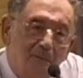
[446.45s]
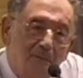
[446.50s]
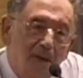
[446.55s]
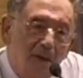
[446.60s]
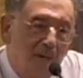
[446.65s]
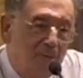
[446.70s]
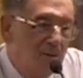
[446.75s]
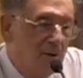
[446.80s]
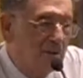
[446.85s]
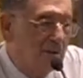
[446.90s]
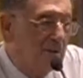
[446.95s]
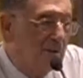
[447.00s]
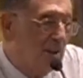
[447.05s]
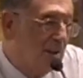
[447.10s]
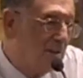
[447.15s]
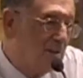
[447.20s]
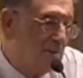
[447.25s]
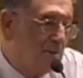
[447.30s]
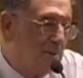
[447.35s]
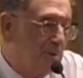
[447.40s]
but I'm not an
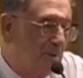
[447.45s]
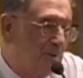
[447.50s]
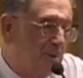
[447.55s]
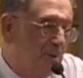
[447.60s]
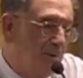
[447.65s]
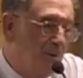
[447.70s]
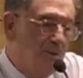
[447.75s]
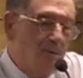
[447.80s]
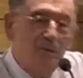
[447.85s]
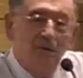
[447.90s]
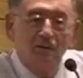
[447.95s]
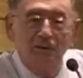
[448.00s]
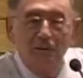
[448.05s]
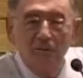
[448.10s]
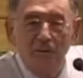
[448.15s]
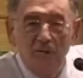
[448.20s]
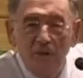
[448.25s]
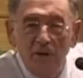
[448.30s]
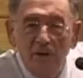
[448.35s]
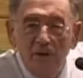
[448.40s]
expert on the
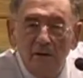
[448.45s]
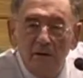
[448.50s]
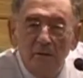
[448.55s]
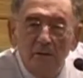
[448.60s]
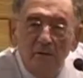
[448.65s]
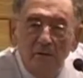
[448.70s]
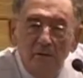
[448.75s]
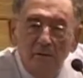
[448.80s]
Muslim world.